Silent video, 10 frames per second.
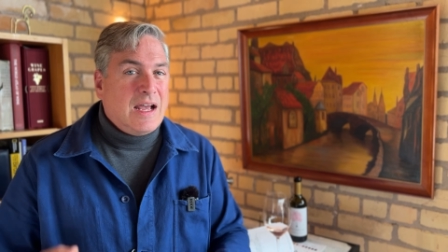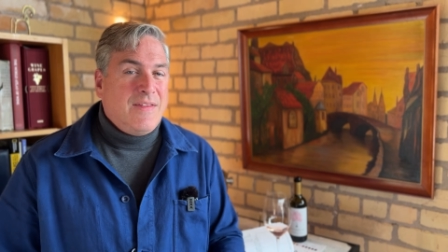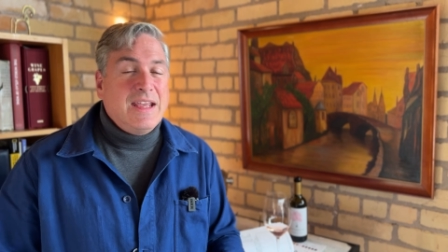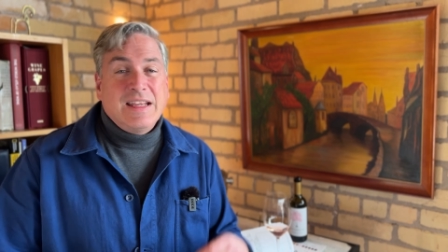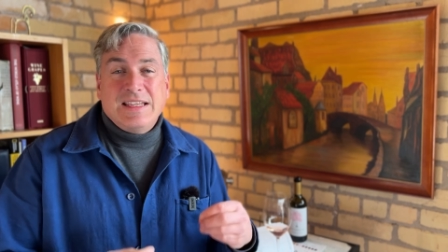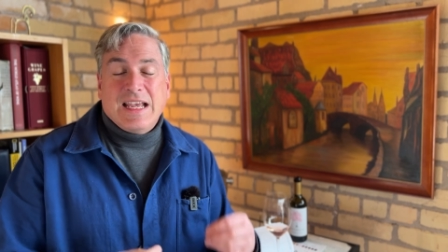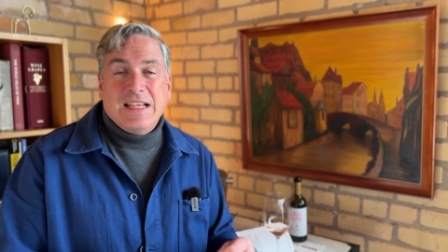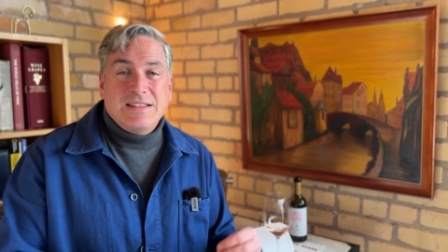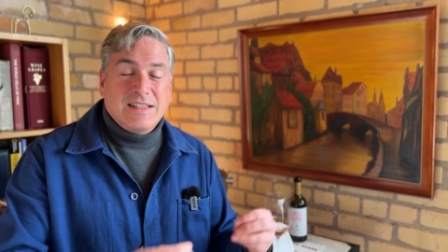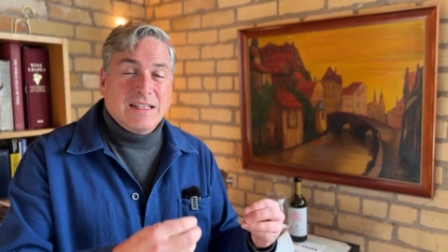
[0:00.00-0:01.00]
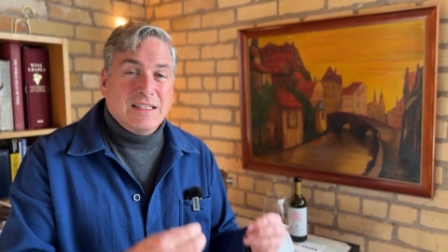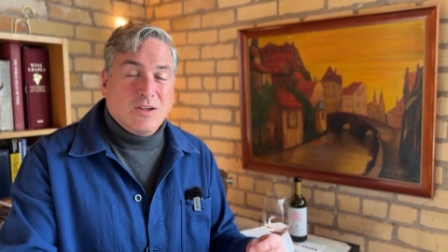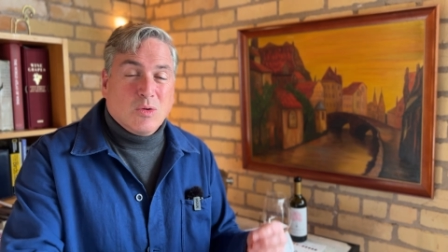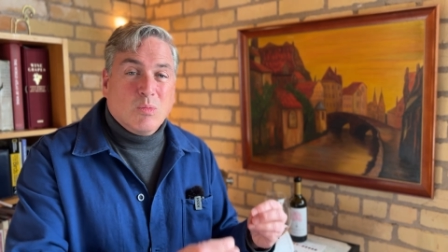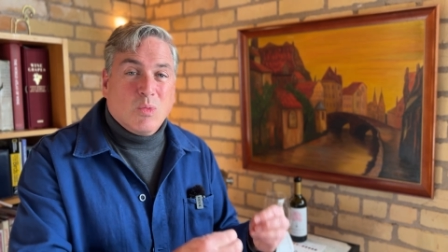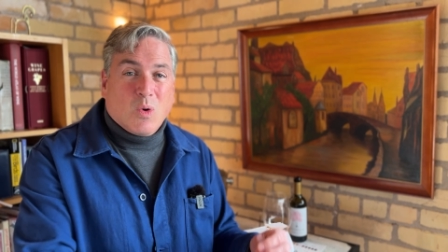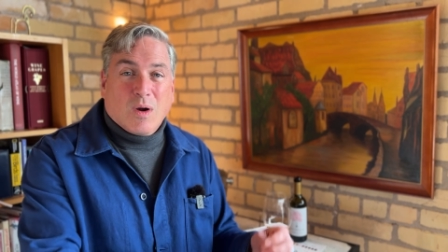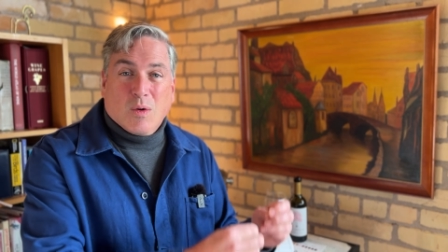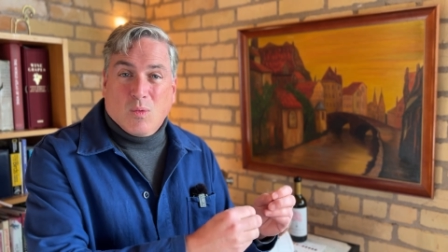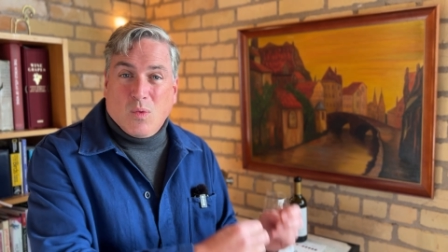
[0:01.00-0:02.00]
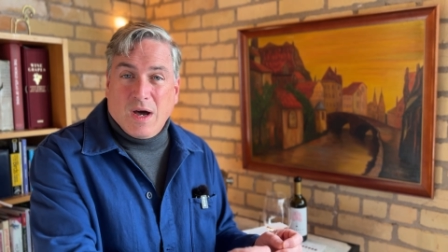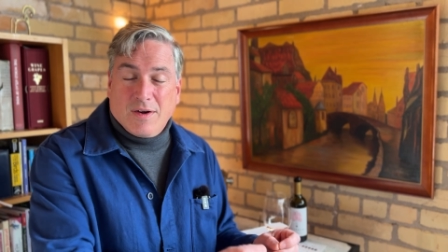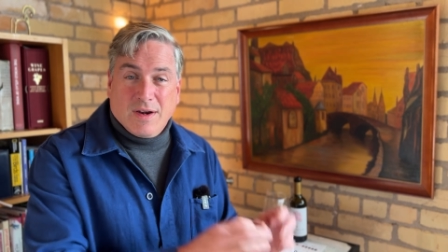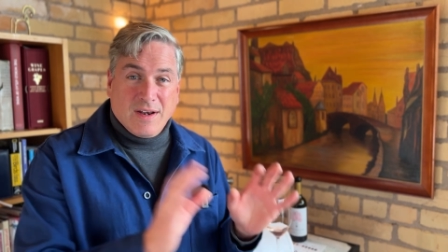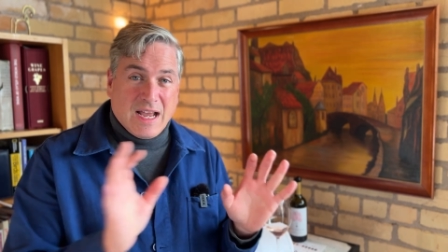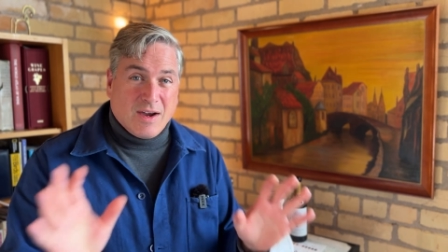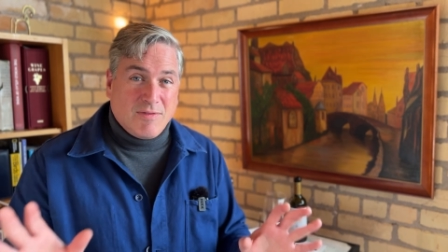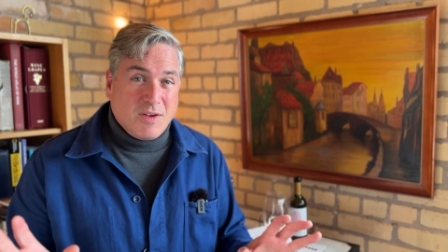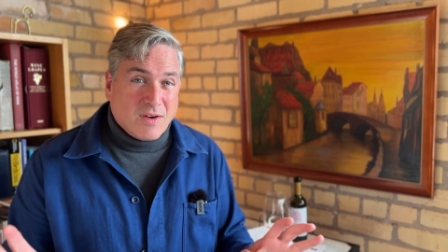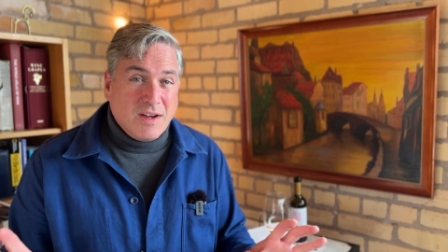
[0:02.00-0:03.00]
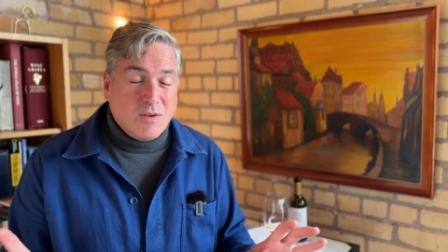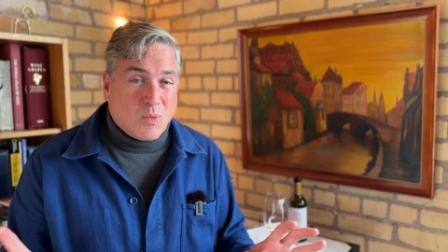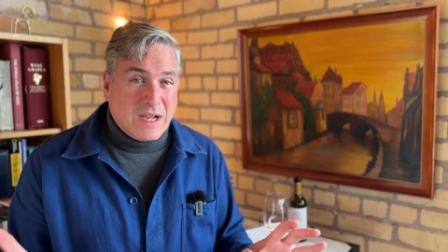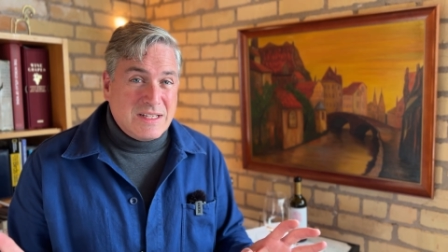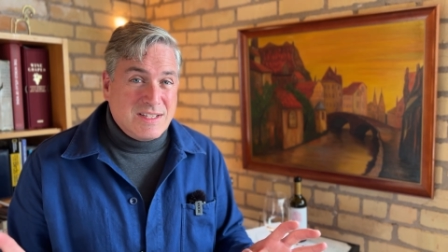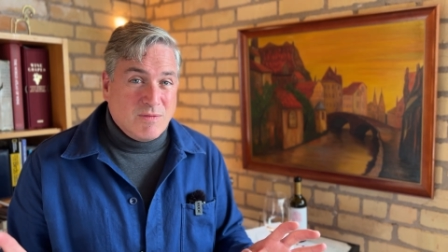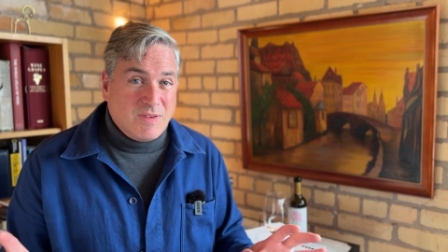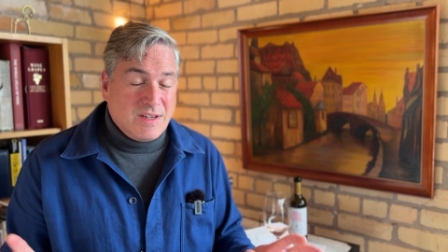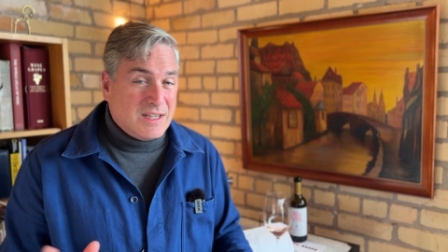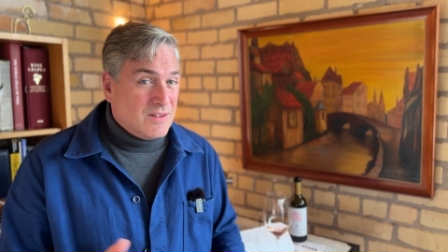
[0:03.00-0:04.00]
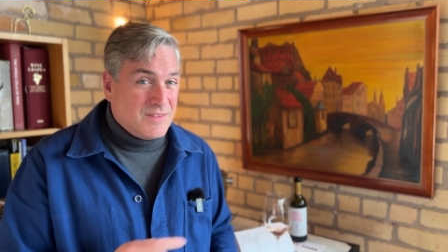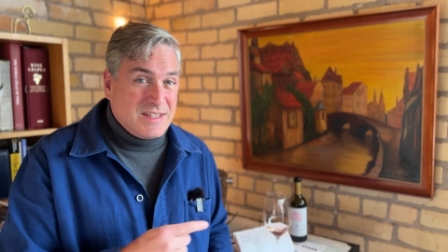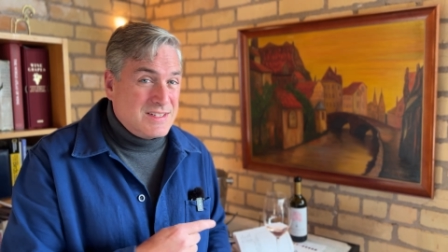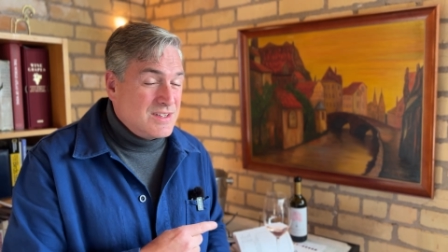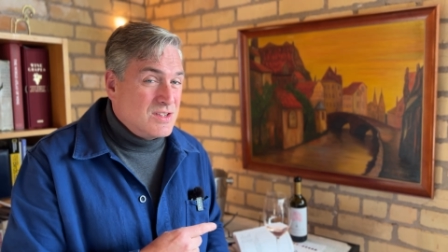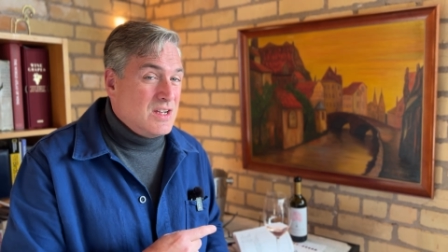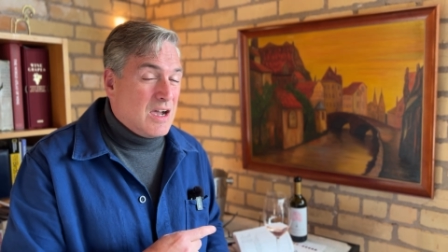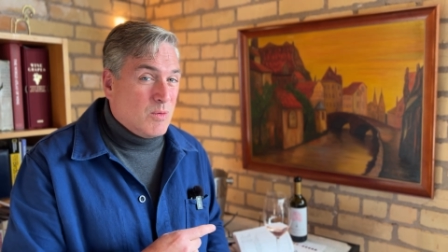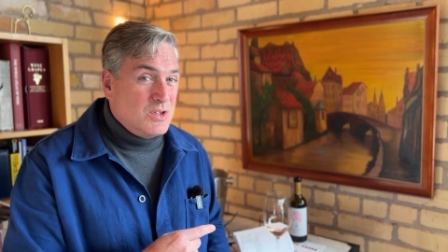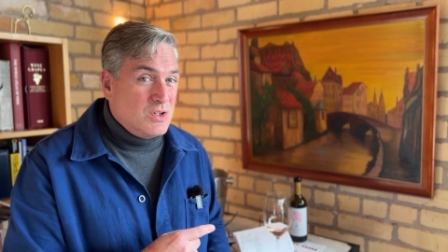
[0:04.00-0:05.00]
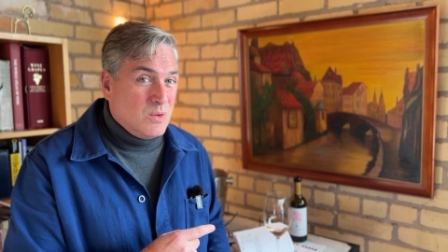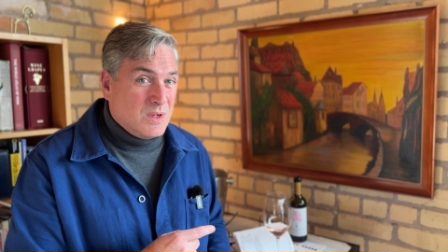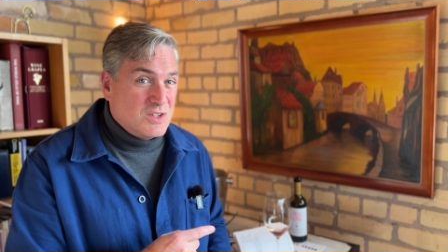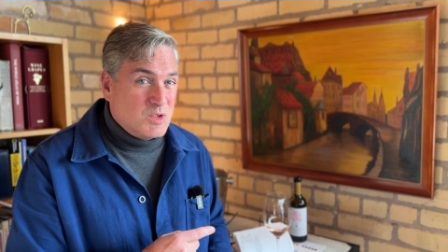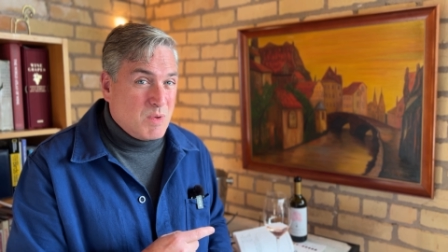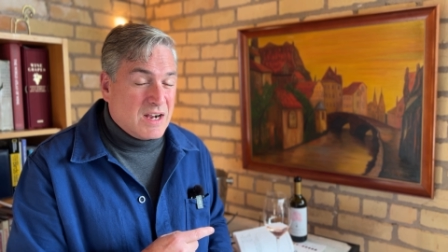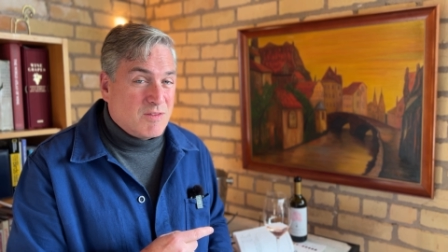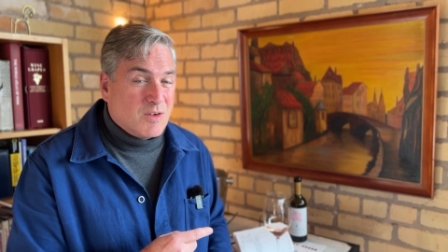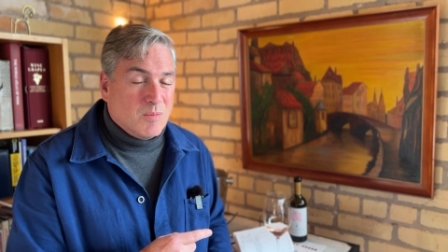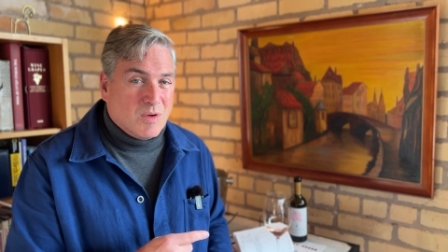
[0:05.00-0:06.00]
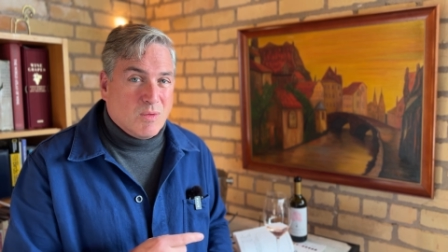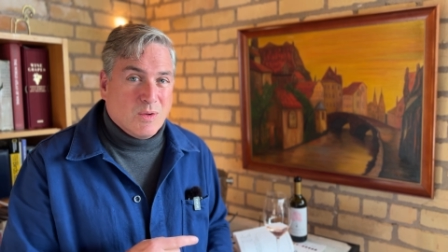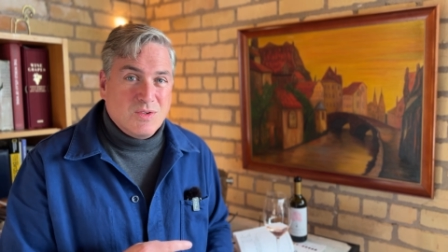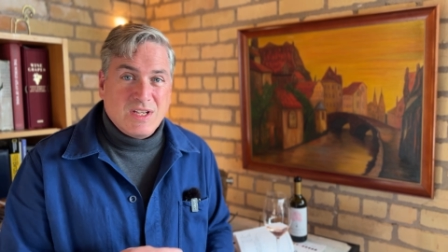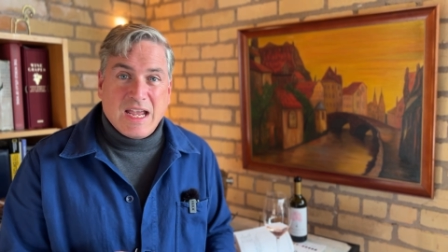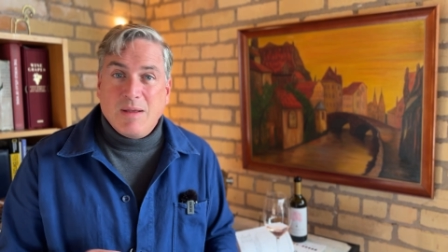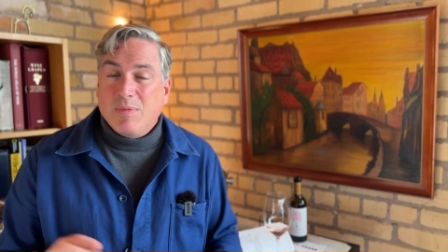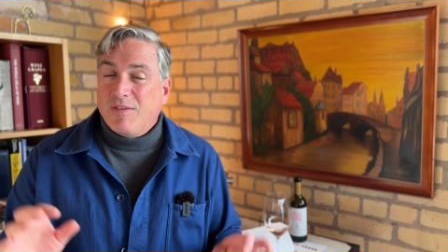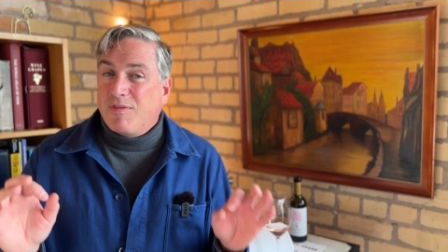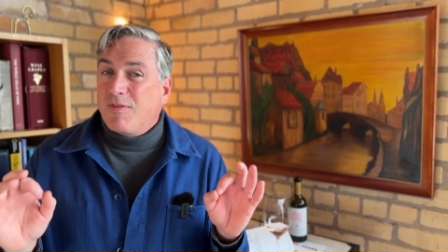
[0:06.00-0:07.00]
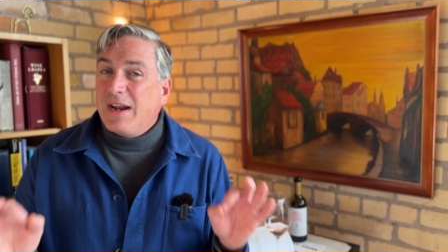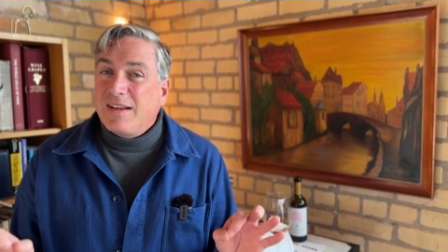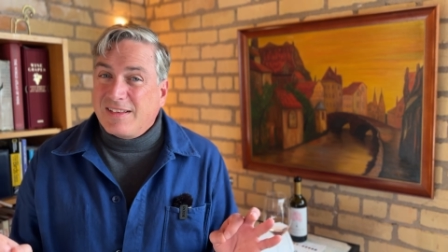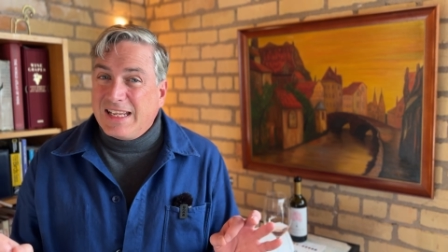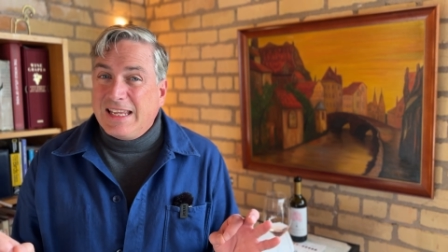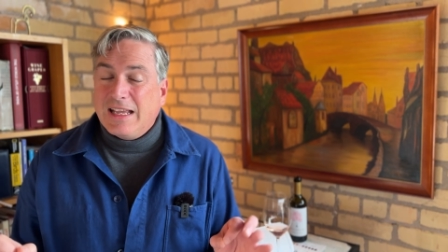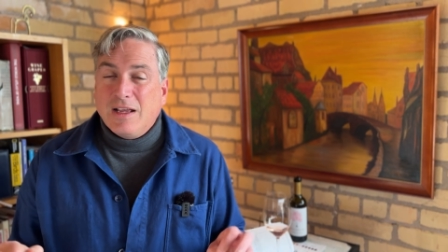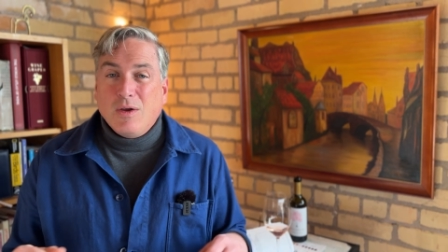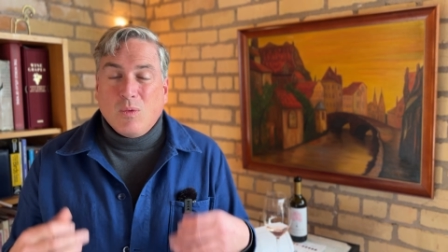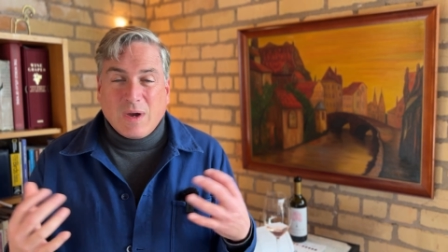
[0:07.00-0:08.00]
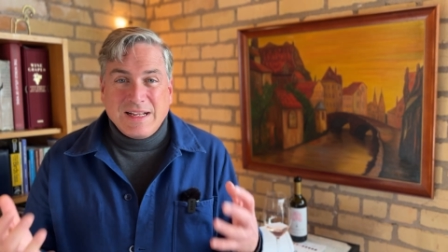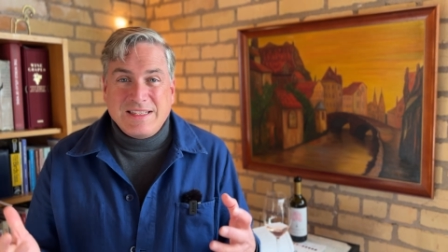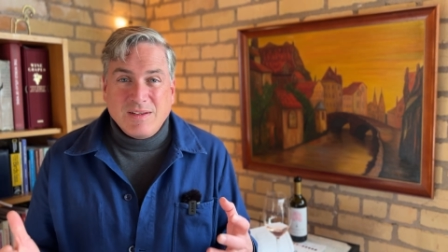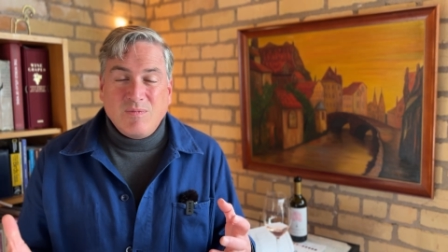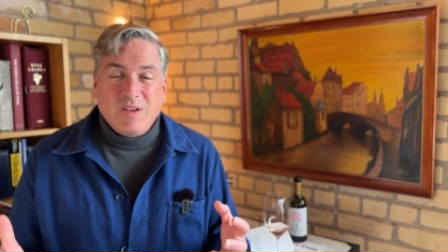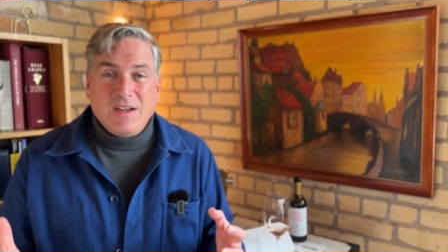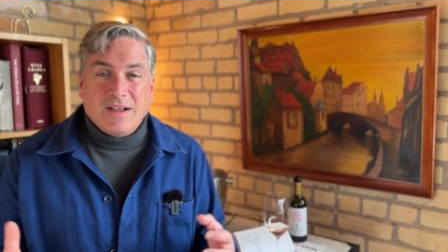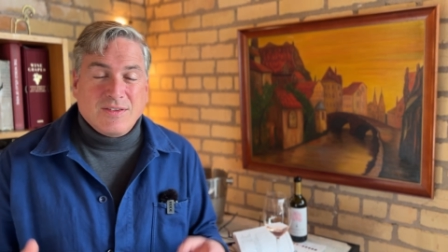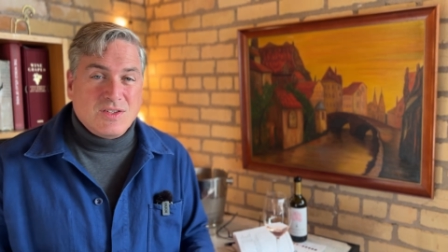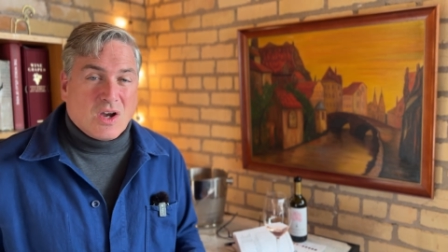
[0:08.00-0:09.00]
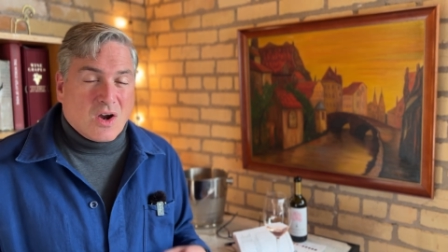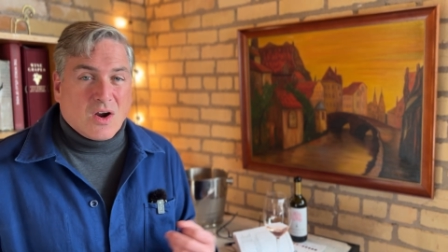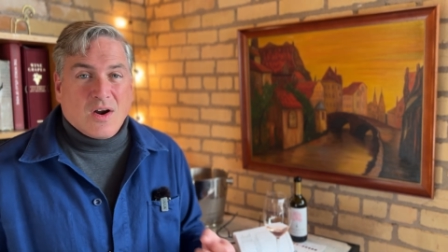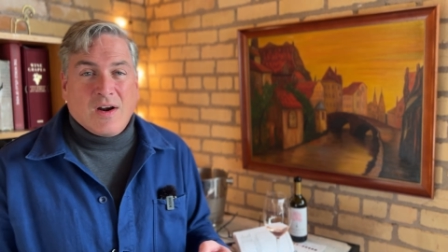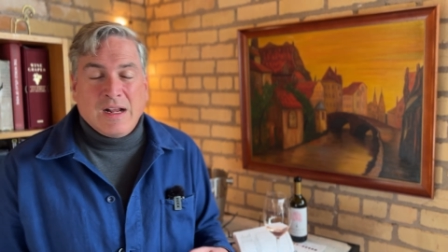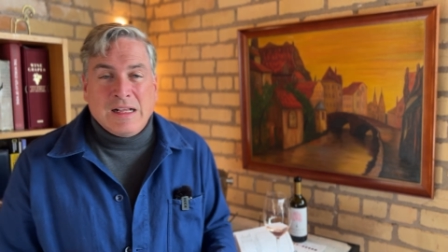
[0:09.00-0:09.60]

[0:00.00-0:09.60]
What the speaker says: They can taste a little more watery. Now, if you're into White Zinfandel, this is not what you expect from a rosé, but frankly, White Zinfandels are